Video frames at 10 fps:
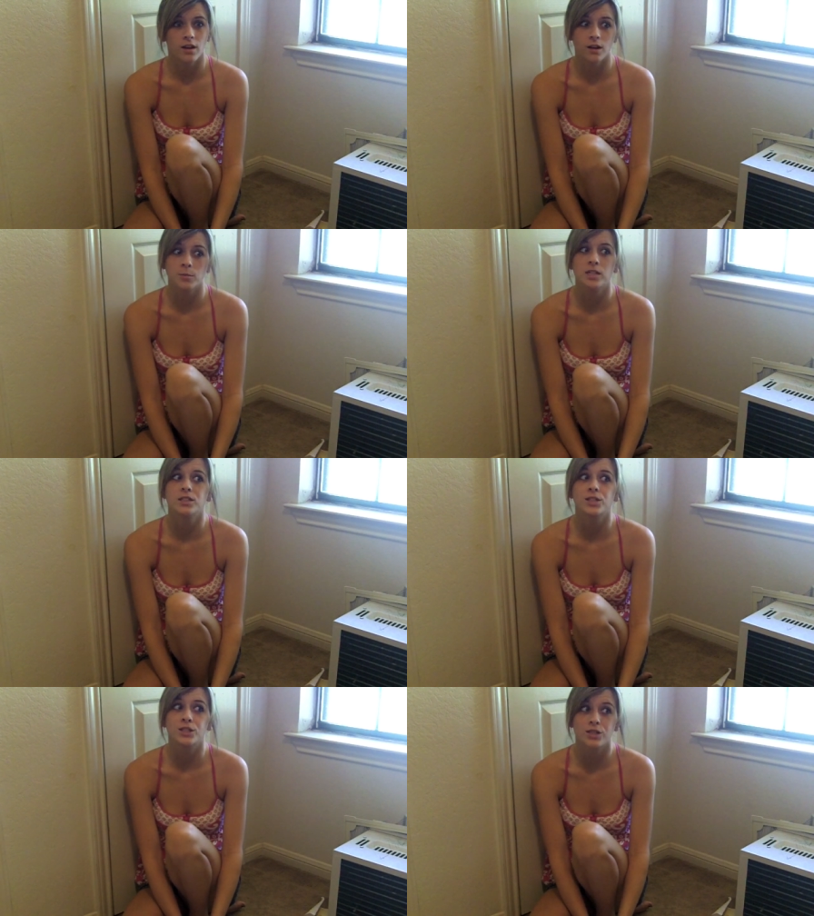And I
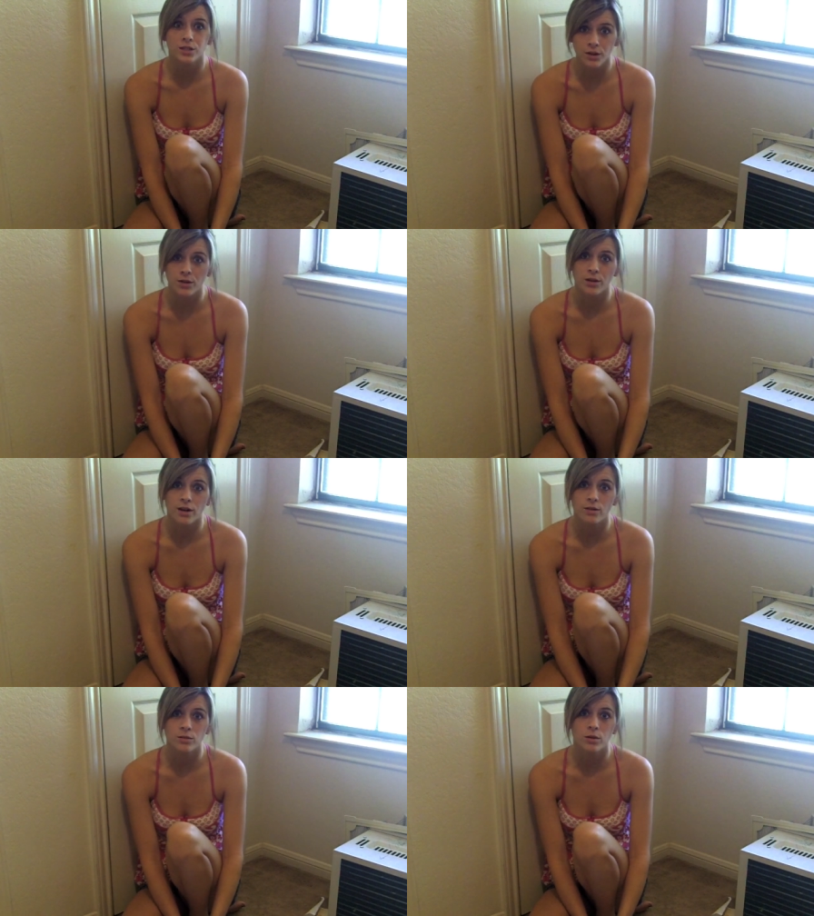mean so
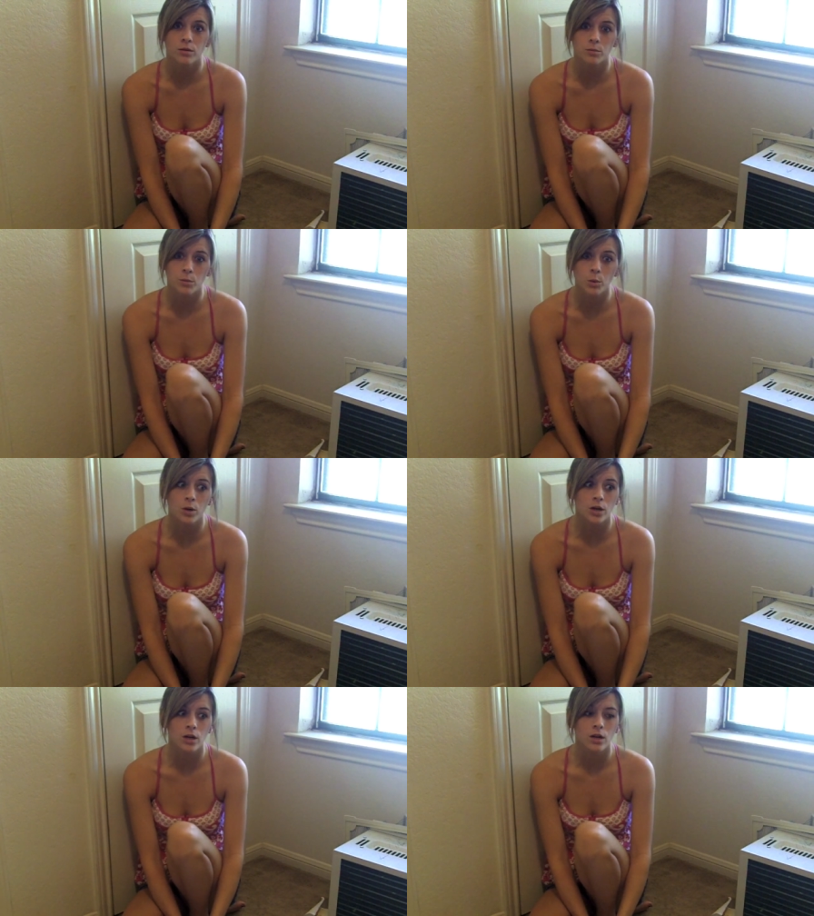good. I was wanting
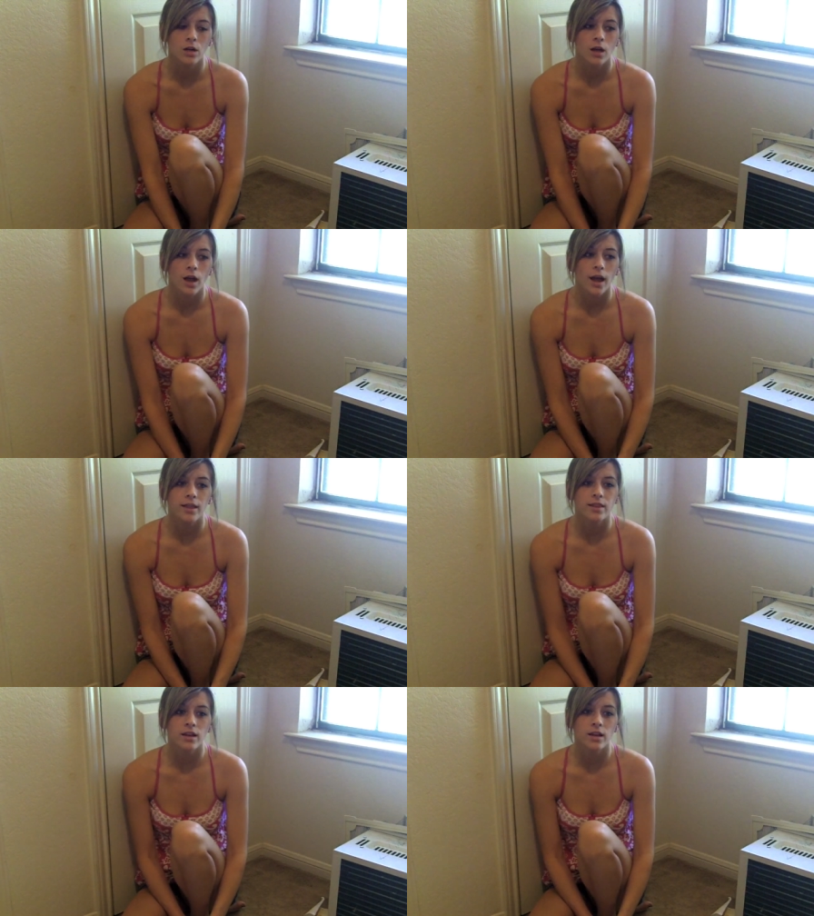more.
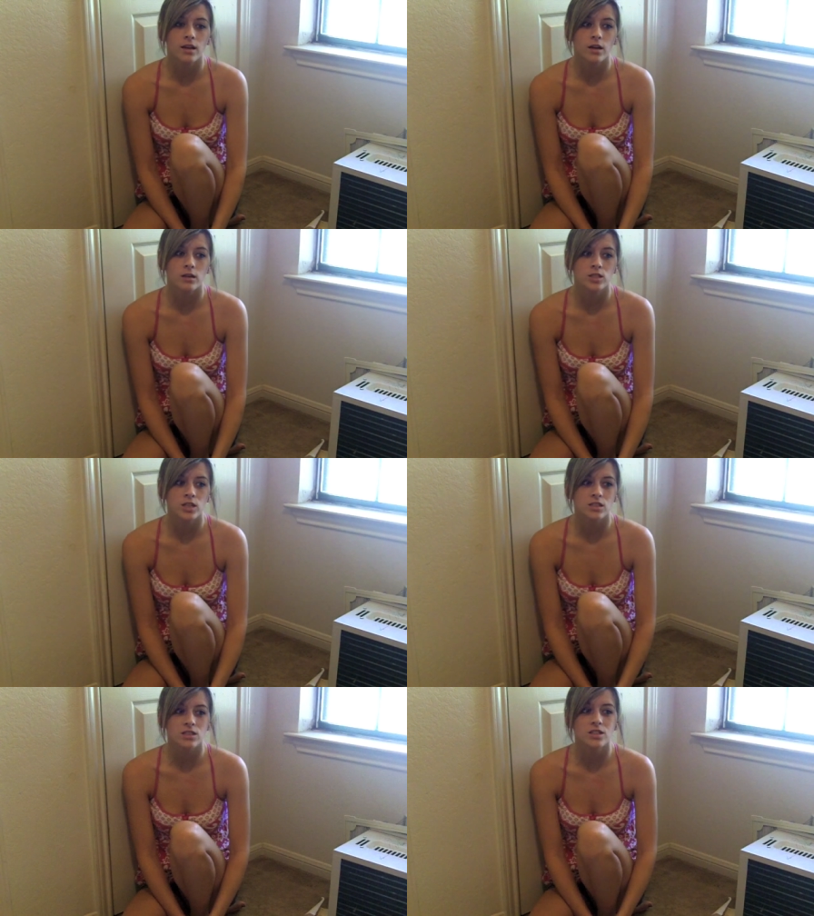And then uh,
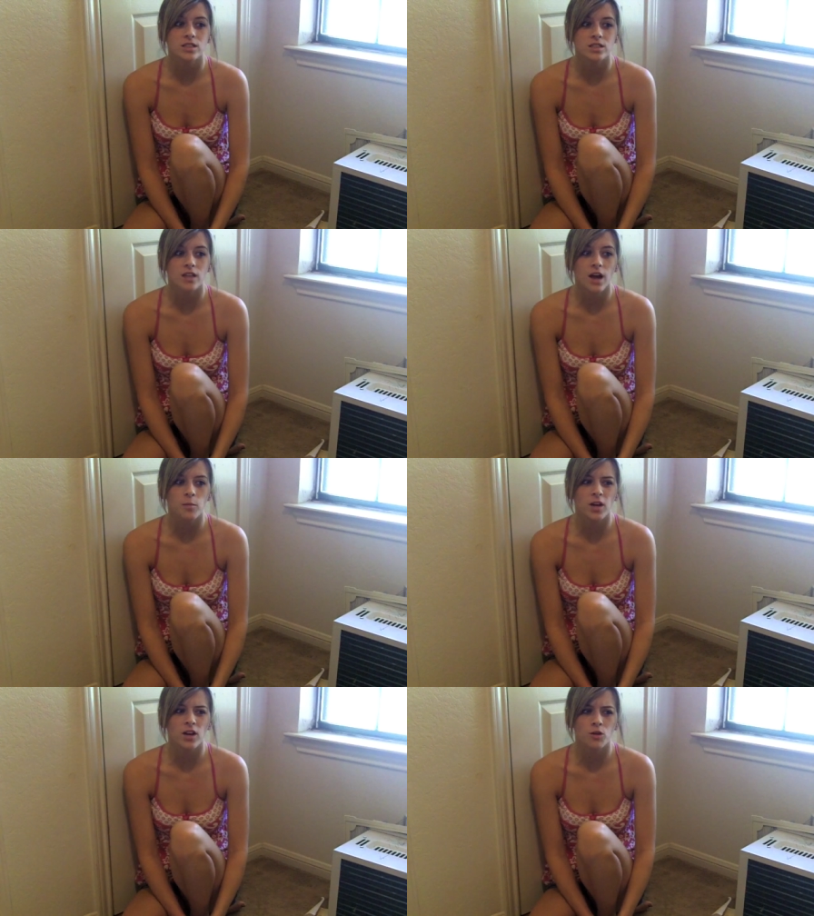she also does,
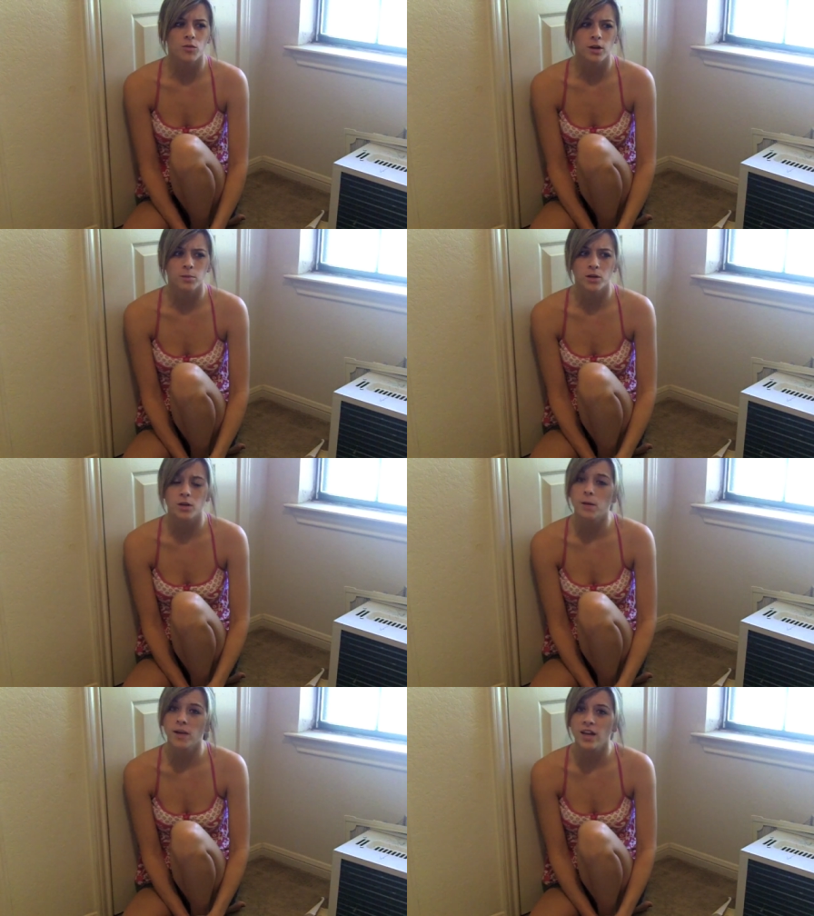I made her
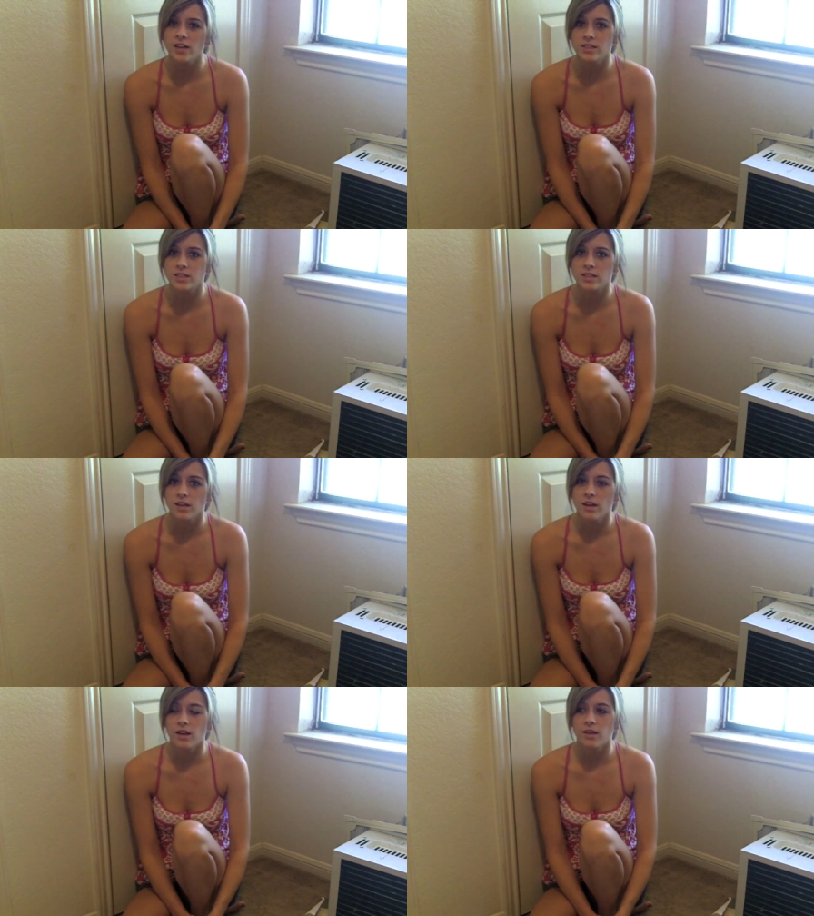rainbow cupcakes
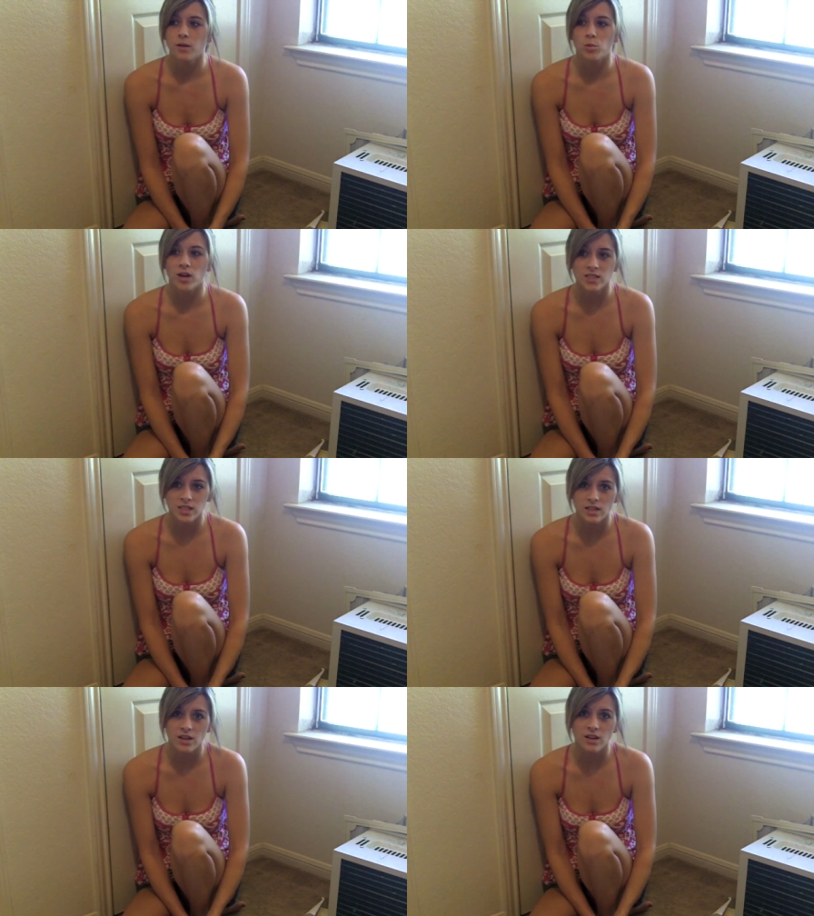that
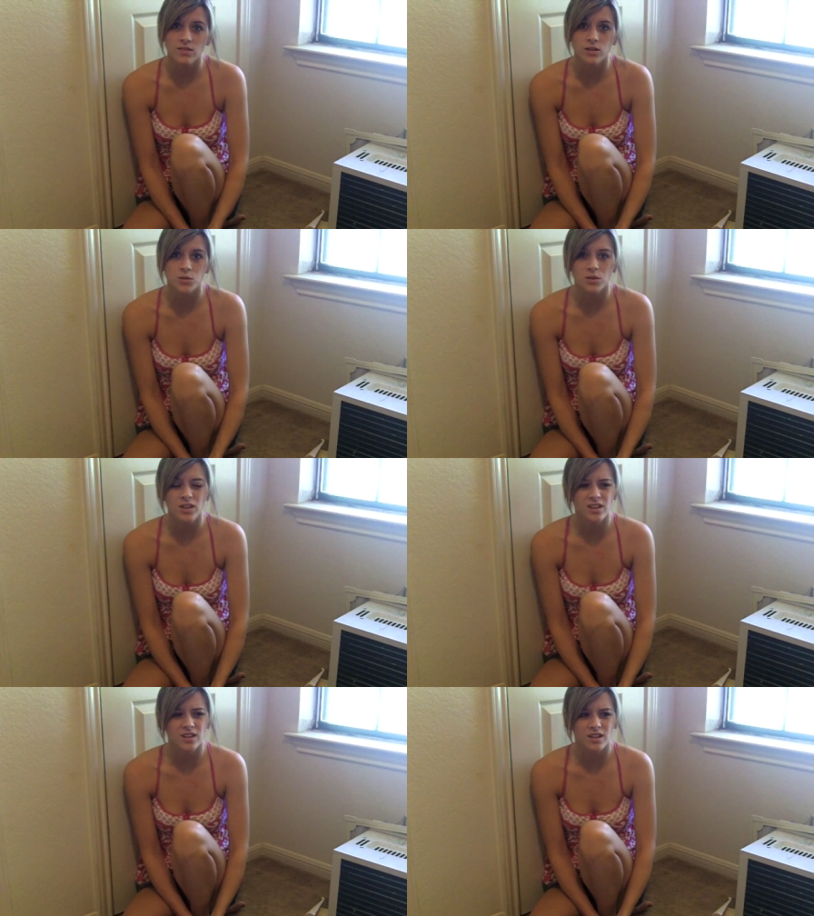Braxton loved. It was
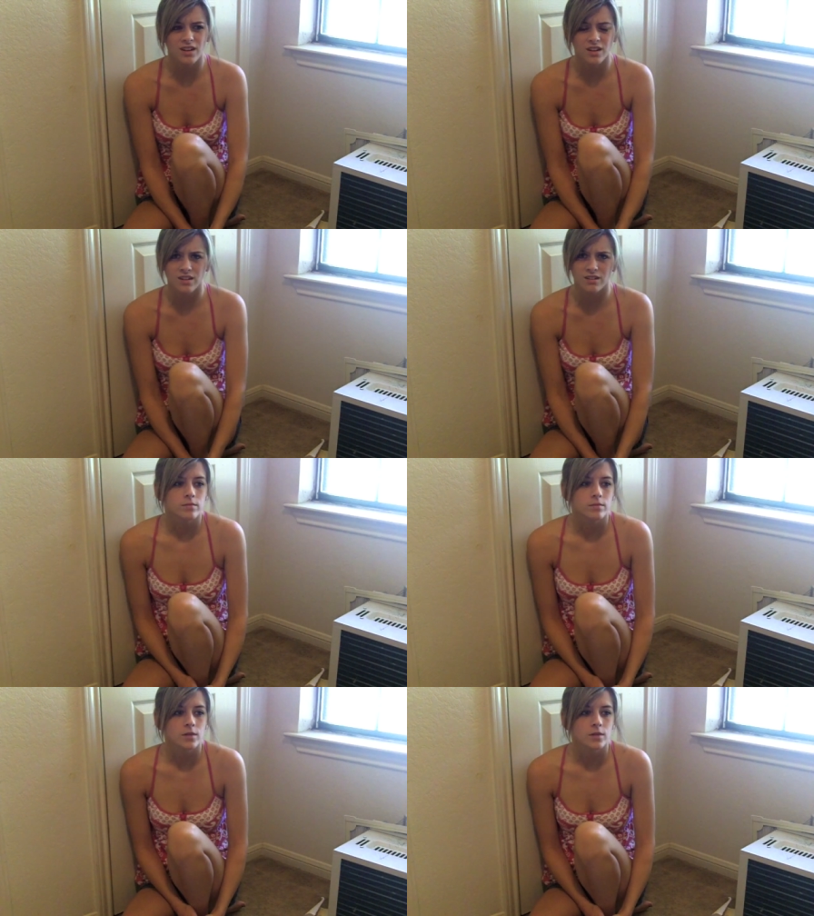really neat.